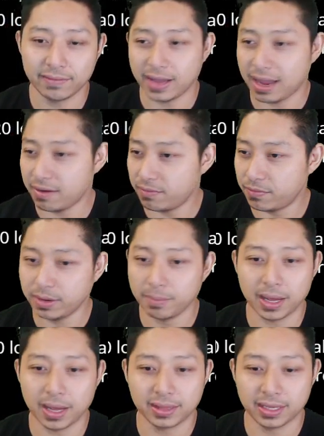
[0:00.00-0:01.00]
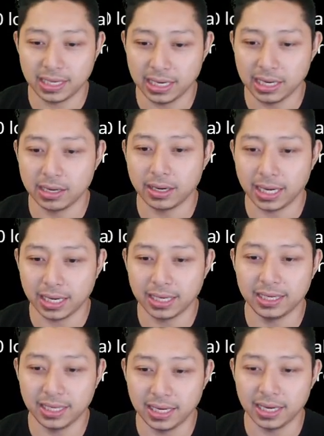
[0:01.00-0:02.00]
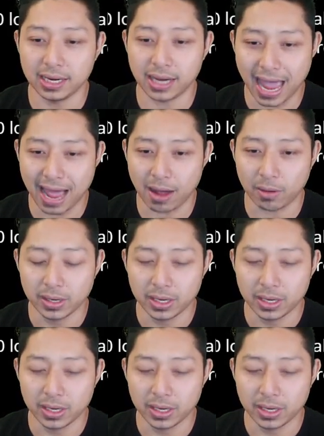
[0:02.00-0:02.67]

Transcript: every month, year in, year out.